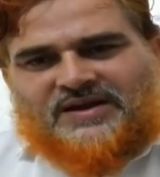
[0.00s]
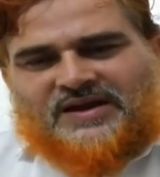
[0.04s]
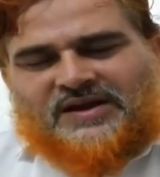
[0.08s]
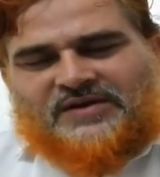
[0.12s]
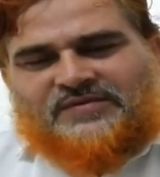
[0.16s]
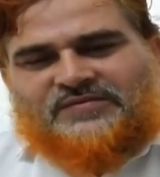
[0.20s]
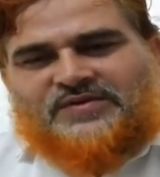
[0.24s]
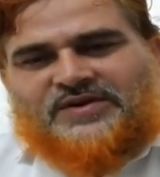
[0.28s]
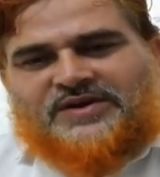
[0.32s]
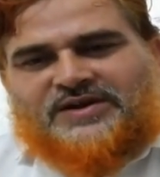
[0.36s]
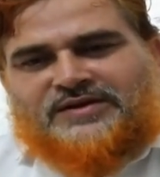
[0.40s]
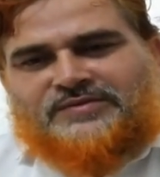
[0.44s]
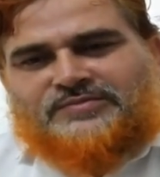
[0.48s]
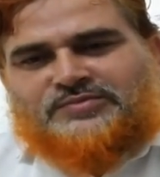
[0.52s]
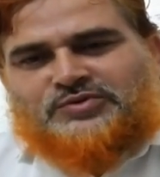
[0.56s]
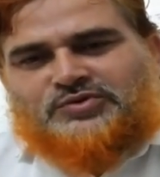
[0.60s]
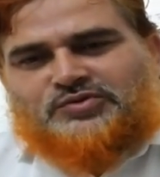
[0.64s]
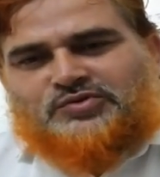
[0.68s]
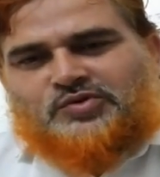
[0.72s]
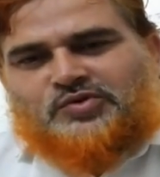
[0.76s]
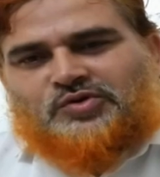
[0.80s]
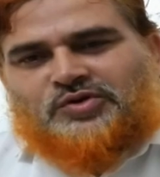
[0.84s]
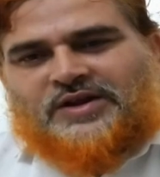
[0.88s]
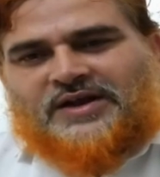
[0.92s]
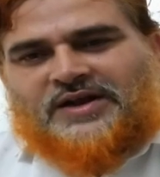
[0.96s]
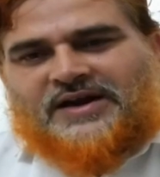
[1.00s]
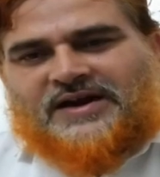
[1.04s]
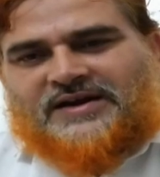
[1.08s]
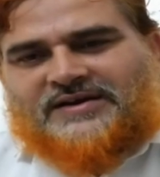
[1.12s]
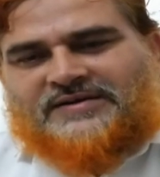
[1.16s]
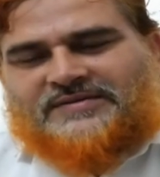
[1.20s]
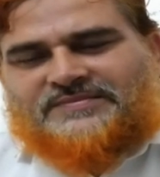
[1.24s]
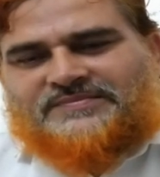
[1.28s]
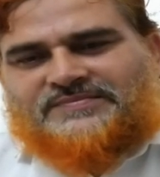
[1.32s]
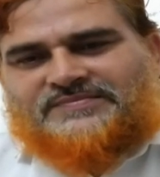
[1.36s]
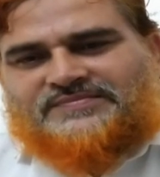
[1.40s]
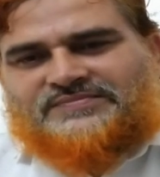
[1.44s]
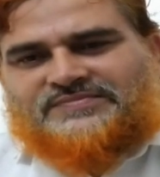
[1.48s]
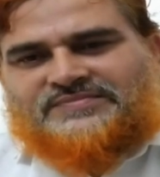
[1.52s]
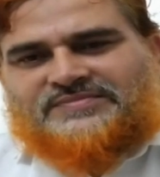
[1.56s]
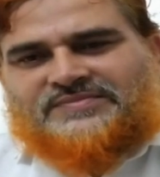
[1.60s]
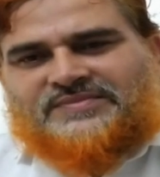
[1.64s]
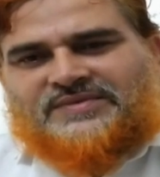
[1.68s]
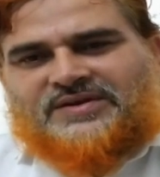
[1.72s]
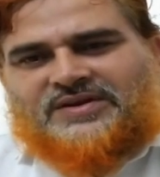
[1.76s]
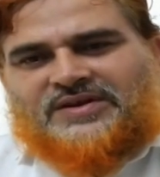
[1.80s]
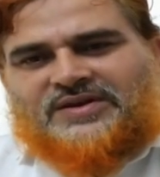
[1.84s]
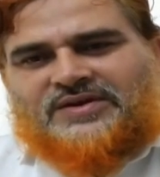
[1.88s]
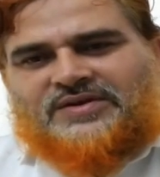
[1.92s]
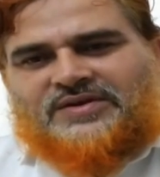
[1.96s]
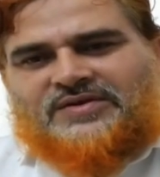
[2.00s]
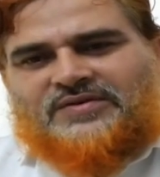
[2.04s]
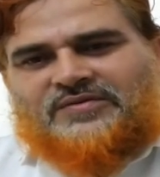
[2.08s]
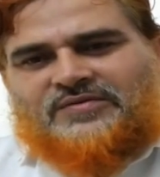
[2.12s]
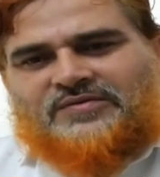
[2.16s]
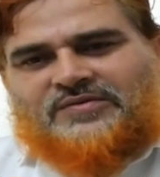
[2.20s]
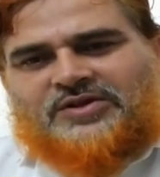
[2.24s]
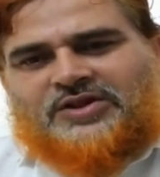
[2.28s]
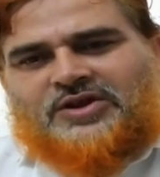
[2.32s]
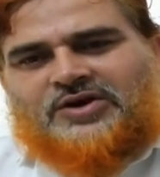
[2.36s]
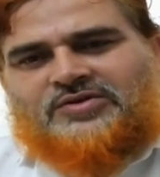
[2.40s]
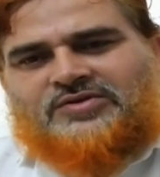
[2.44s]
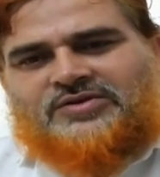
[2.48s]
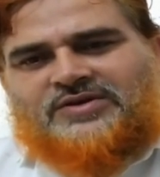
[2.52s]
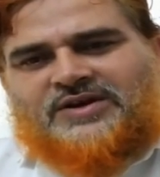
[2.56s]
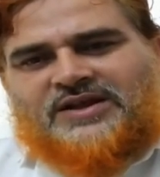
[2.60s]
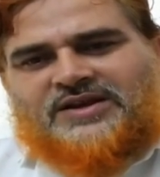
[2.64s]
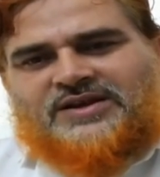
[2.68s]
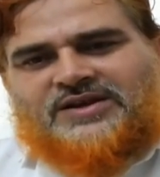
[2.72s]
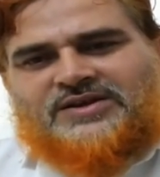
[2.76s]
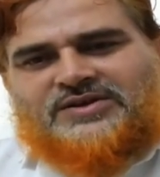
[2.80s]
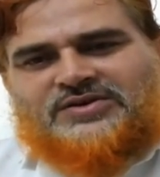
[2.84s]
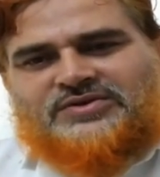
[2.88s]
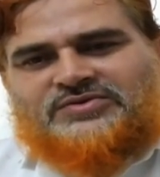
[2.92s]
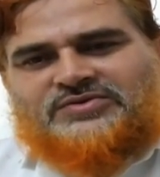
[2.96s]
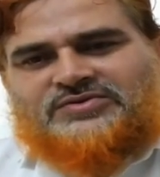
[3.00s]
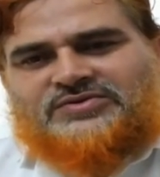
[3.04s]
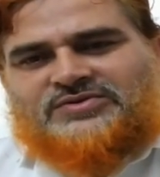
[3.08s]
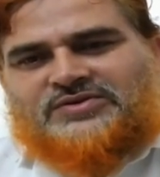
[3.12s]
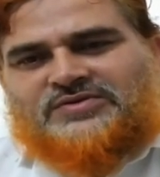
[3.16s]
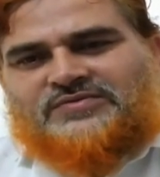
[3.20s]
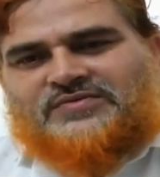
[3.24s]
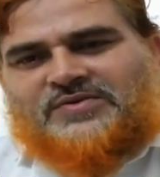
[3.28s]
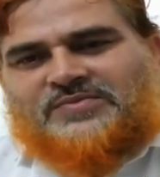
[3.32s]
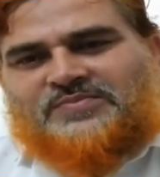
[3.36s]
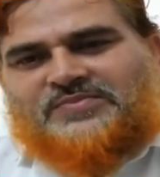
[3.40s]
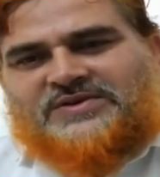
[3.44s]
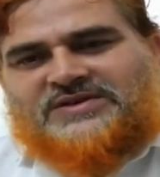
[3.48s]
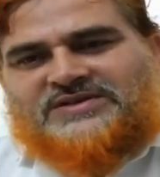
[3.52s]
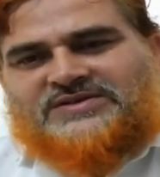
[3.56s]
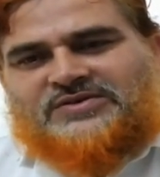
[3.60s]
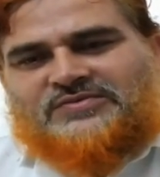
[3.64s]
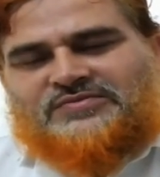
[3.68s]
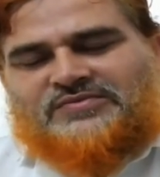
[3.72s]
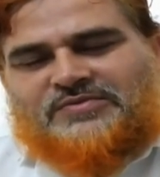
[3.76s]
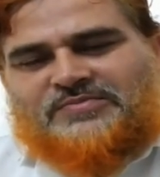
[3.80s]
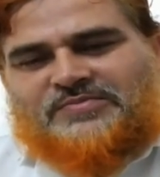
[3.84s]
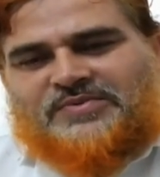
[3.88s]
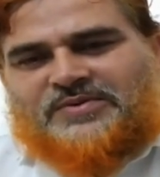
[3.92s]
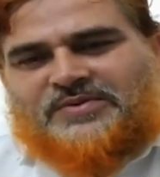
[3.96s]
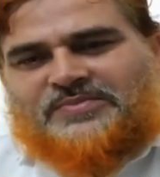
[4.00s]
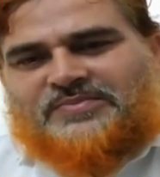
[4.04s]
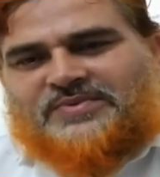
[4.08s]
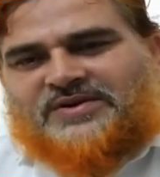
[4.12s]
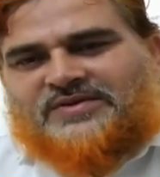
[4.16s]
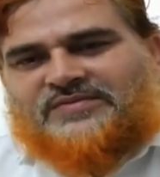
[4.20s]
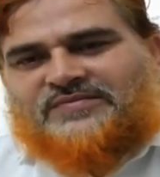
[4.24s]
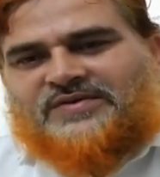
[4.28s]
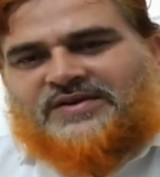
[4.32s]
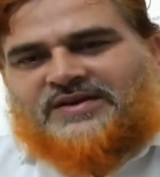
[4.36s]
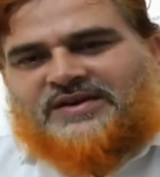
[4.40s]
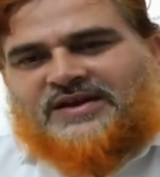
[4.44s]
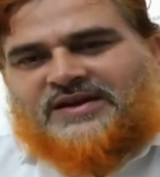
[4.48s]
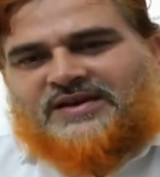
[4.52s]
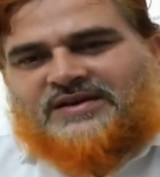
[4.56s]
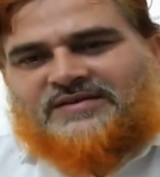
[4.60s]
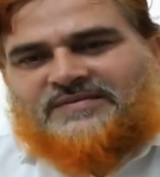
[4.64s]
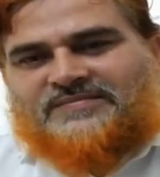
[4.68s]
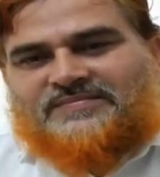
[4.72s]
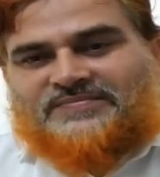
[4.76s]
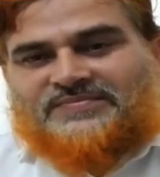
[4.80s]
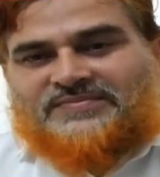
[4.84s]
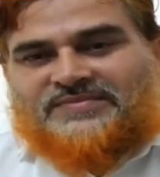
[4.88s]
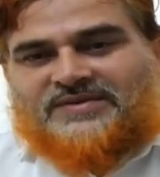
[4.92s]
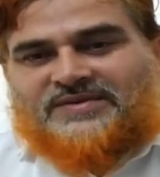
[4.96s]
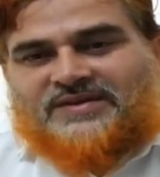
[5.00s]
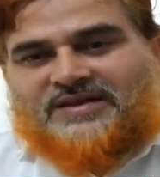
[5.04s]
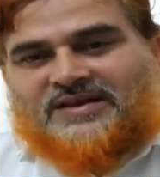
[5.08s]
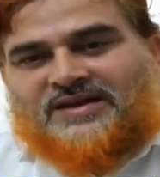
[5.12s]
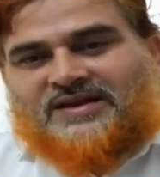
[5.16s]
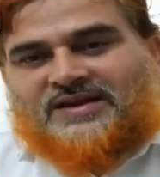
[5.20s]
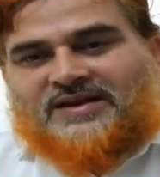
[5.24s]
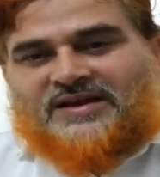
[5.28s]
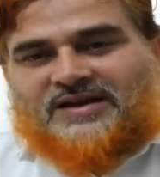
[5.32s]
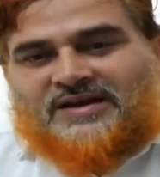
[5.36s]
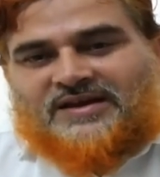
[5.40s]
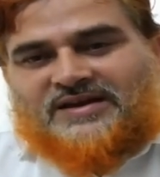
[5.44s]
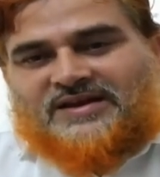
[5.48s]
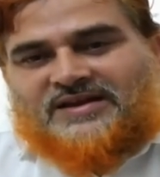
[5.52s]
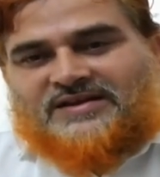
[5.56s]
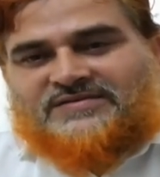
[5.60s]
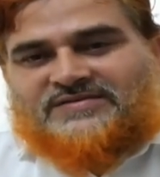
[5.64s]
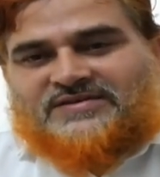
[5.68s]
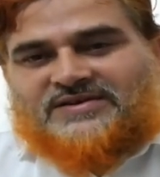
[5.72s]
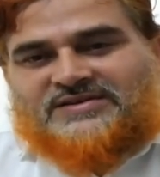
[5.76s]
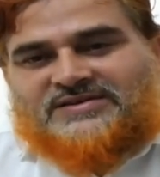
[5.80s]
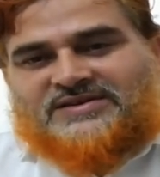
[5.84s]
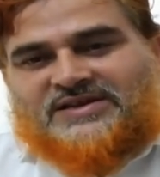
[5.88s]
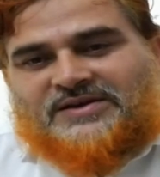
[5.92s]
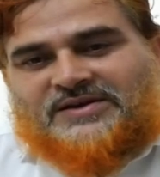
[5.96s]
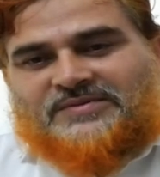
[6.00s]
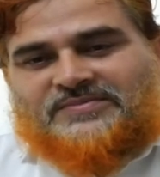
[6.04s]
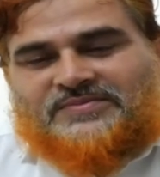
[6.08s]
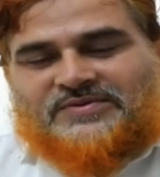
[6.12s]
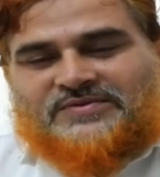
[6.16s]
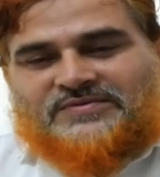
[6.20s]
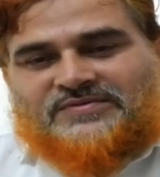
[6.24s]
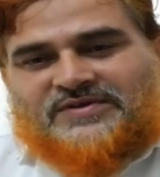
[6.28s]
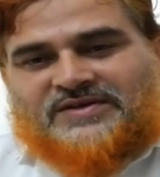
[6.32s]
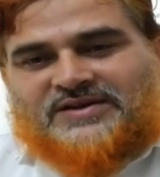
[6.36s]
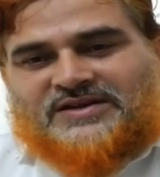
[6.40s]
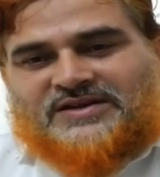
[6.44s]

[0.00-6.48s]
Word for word: and we come to know that without taking use of a piece of a paper, we can arrange such type of